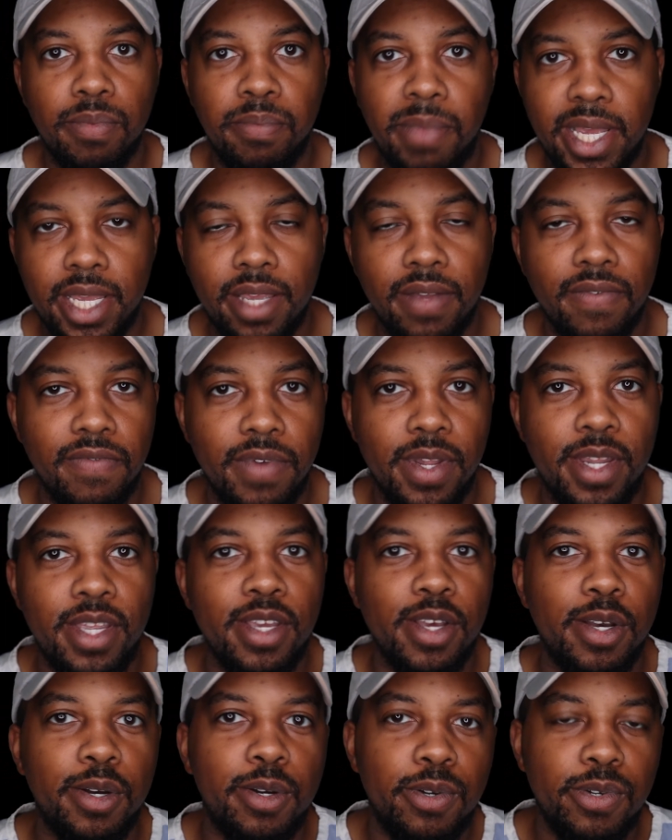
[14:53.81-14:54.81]
making
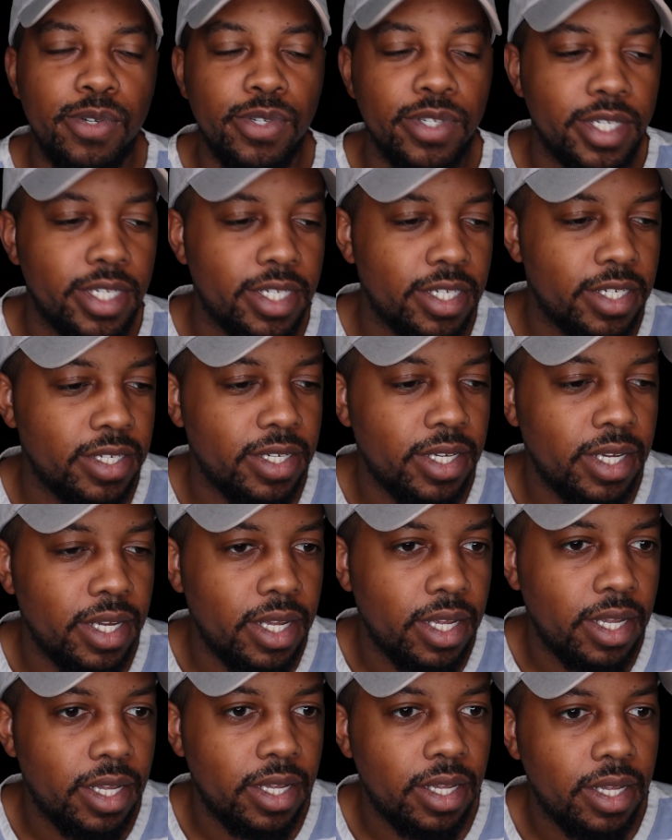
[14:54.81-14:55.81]
videos, and
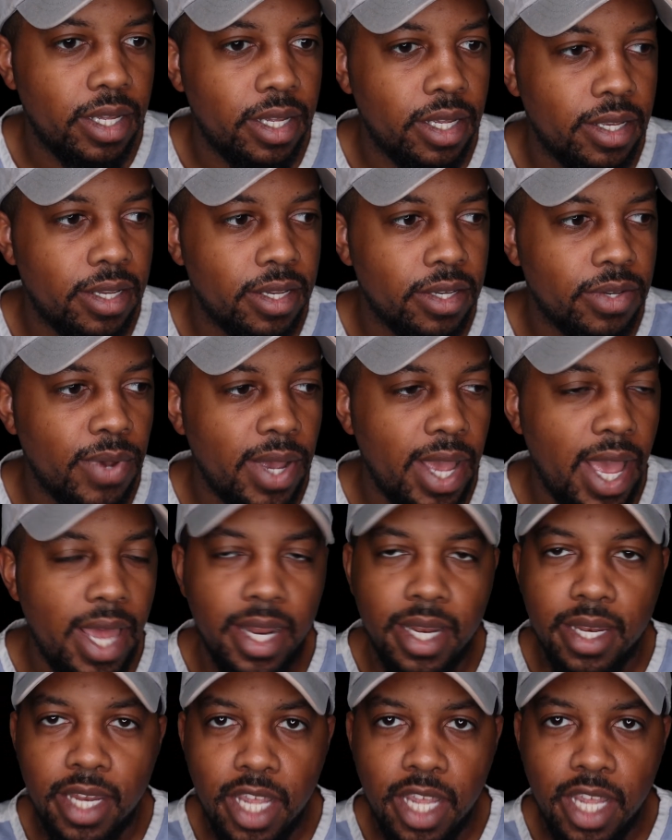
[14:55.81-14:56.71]
so I had a